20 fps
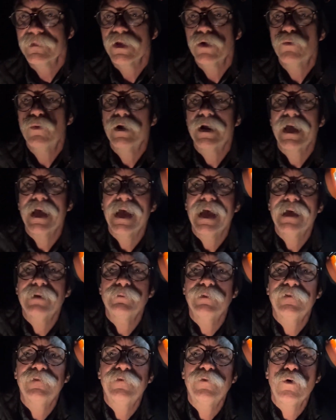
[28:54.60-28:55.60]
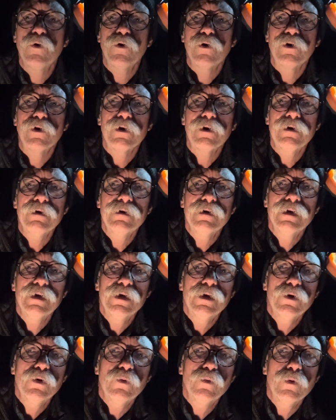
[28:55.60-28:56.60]
What I had before
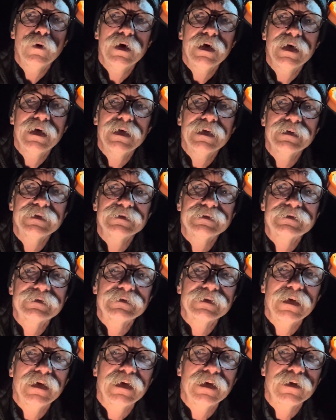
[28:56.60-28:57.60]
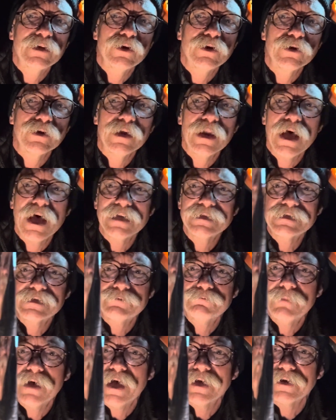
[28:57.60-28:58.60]
was called Lost
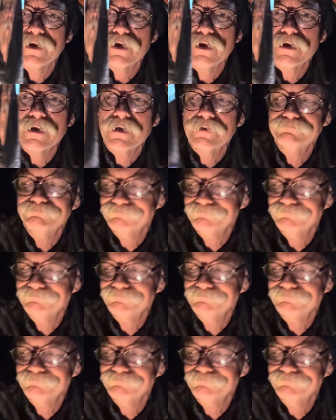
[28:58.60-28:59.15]
Monarch.